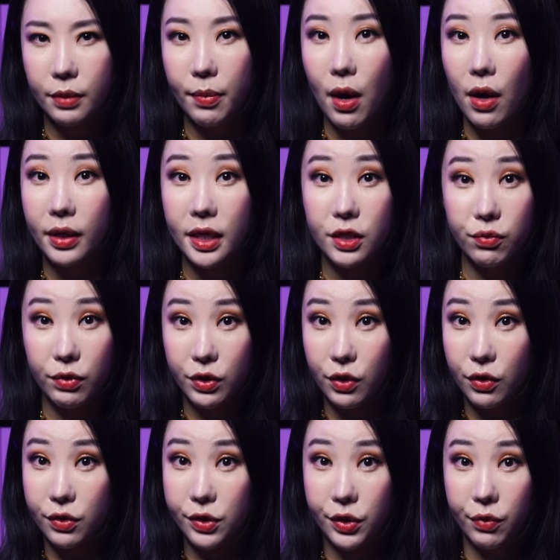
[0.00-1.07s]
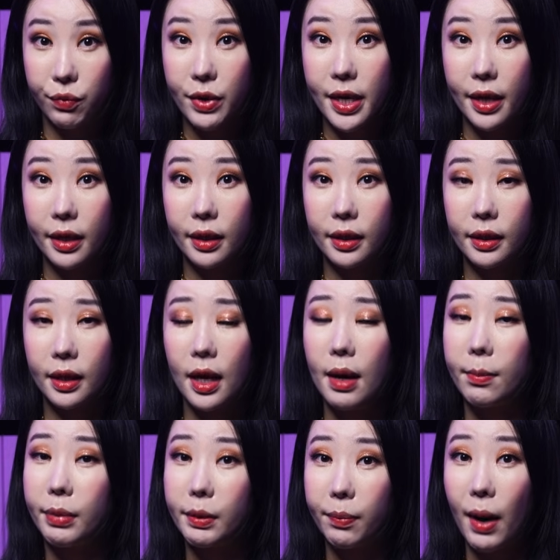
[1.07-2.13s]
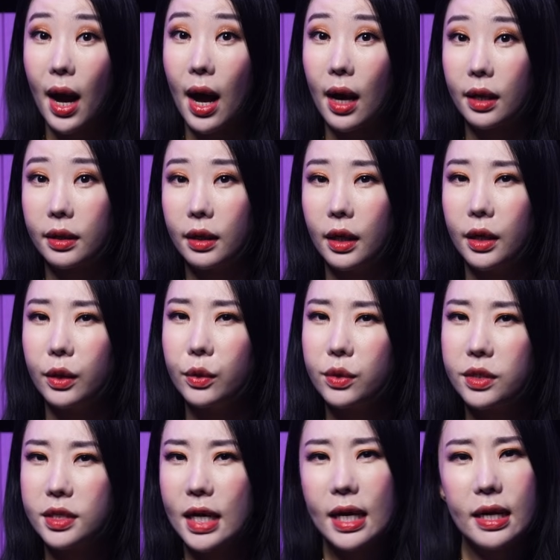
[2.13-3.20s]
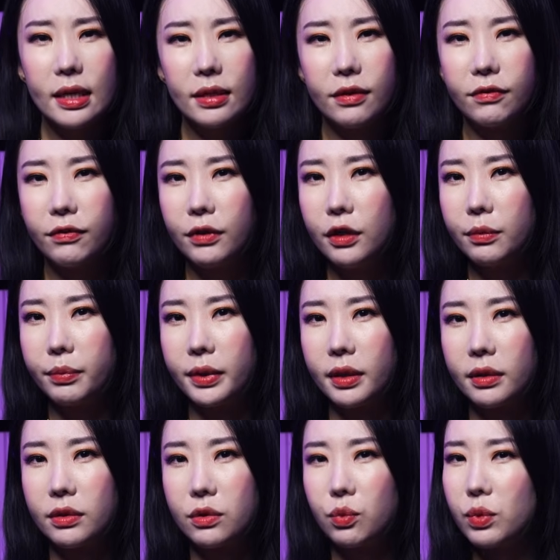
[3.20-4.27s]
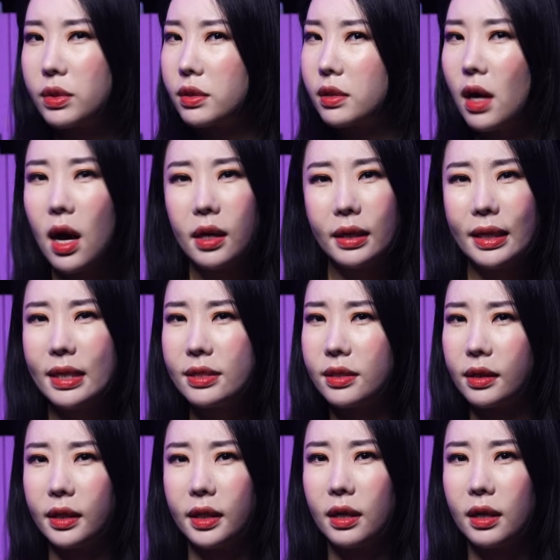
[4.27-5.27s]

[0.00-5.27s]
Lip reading: upon his return to Korea, but Pak, who stayed in the Philippines, was not easily